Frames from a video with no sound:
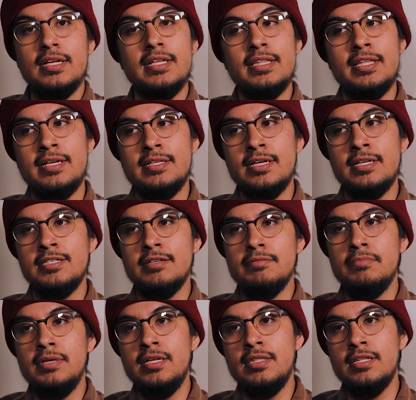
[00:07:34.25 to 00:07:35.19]
That
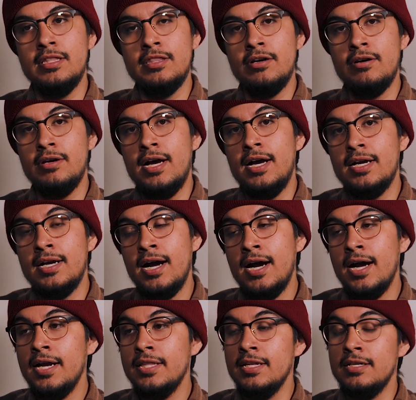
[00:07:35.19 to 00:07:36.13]
doesn't mean that they're not
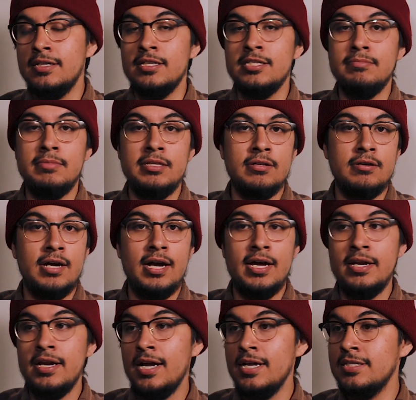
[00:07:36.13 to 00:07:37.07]
kind, that doesn't mean they're
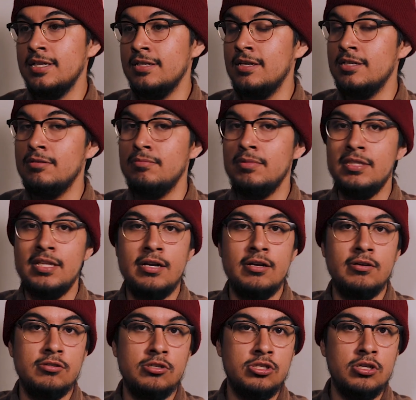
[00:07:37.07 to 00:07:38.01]
not nice, that doesn't mean they
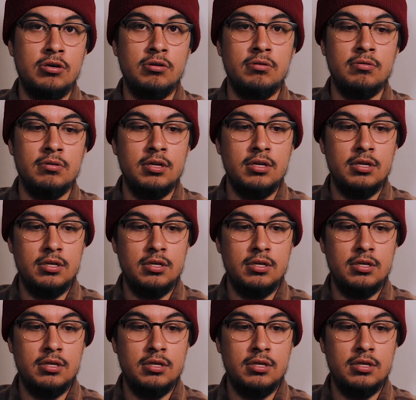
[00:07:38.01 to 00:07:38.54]
don't show